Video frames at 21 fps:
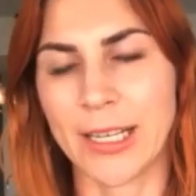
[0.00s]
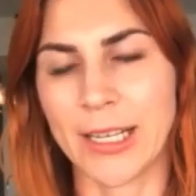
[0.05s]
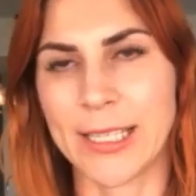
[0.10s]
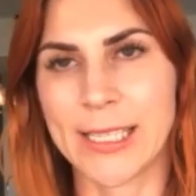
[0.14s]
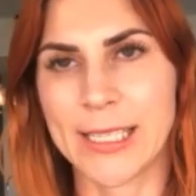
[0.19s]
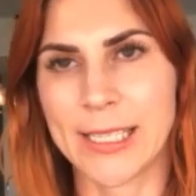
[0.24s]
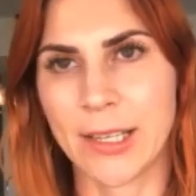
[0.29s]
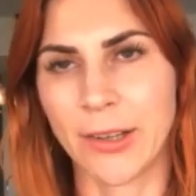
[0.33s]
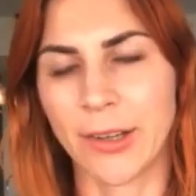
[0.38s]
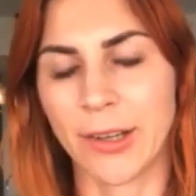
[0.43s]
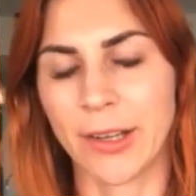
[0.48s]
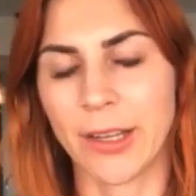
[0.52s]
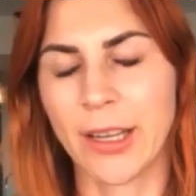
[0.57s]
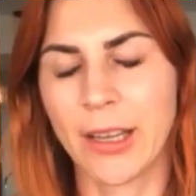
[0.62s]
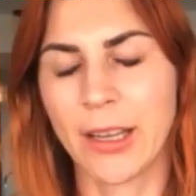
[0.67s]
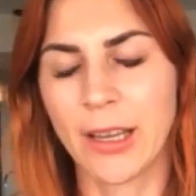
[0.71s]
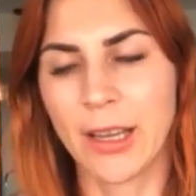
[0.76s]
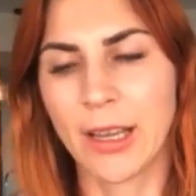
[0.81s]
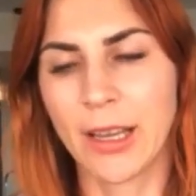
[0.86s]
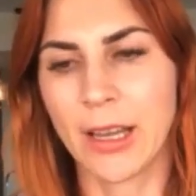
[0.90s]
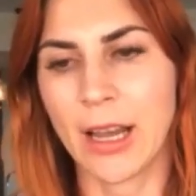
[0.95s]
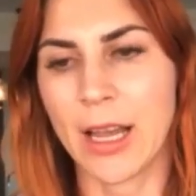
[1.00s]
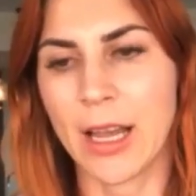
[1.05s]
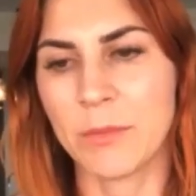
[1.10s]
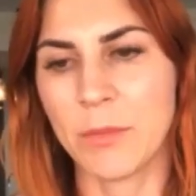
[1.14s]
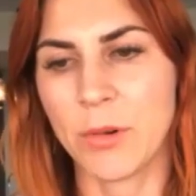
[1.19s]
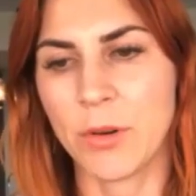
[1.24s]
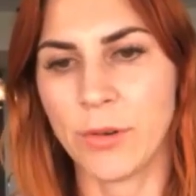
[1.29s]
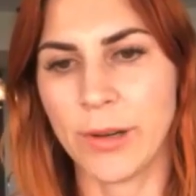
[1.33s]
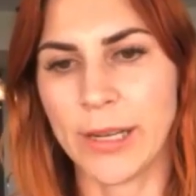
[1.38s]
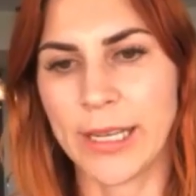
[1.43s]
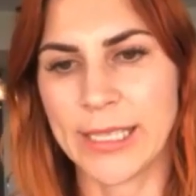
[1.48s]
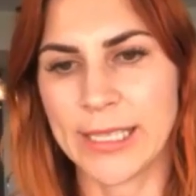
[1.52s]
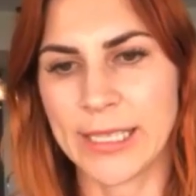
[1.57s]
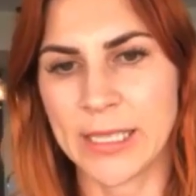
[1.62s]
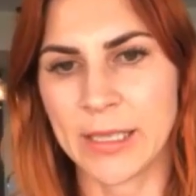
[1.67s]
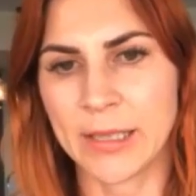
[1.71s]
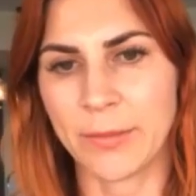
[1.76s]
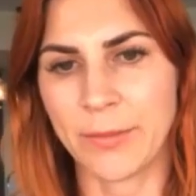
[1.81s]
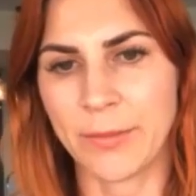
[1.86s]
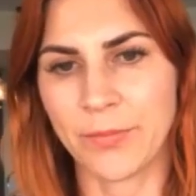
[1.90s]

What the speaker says: And so I'm always